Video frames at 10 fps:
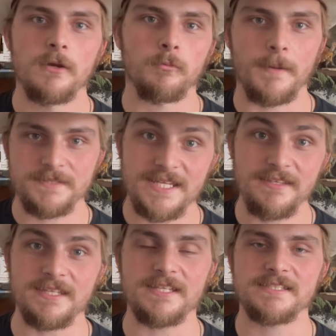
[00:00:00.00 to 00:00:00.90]

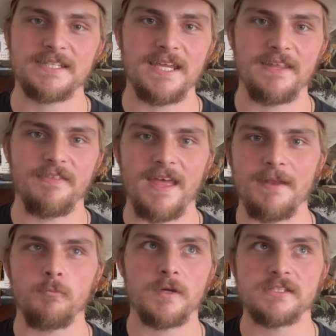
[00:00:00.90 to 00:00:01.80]
reptilian skin
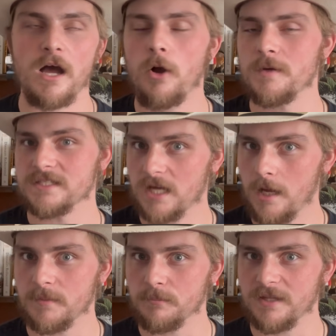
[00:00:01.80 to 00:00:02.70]
that was always
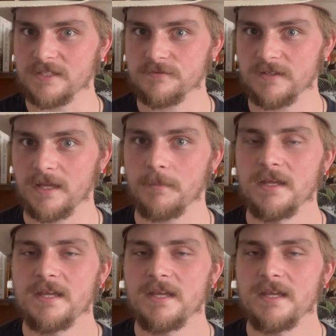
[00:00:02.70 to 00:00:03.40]
commonplace for them.